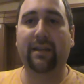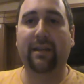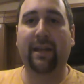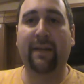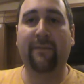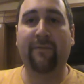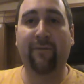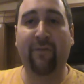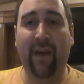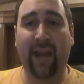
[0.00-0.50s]

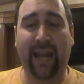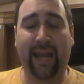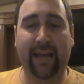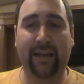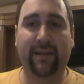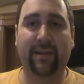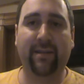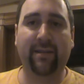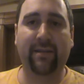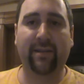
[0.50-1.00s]

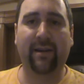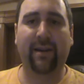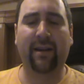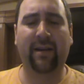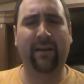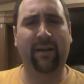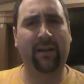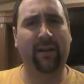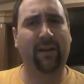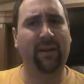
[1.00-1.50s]
invade
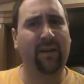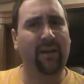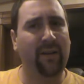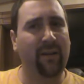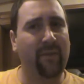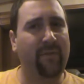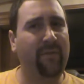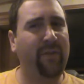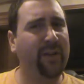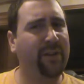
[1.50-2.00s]
a
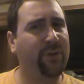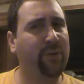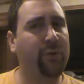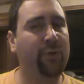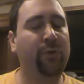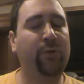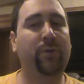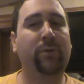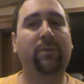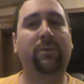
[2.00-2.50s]

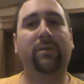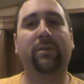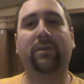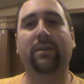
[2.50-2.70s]
fictional